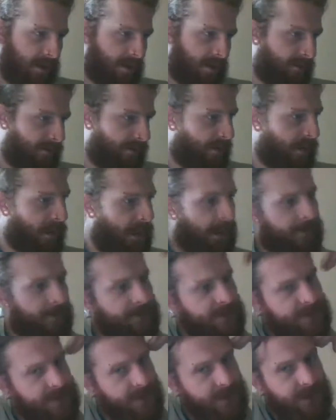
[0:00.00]
of
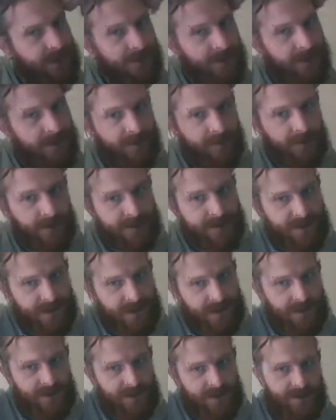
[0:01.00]
um, Duik, which
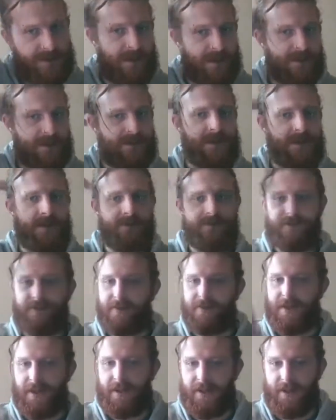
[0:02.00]
is itself
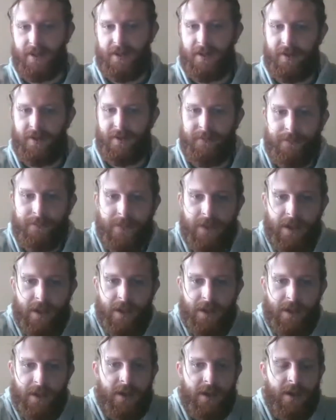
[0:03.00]
like a
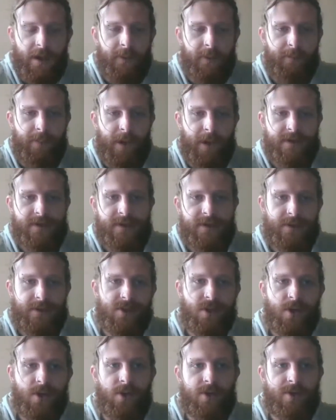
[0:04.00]
a
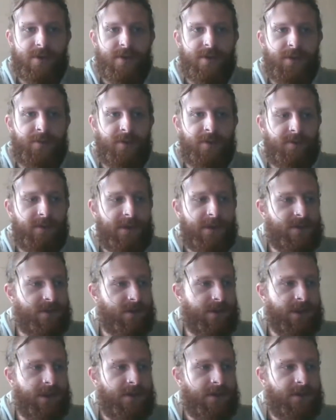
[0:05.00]
basics course that we'll be
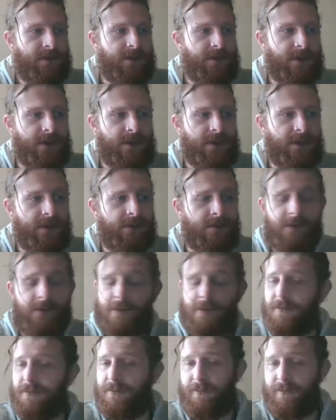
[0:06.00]
doing the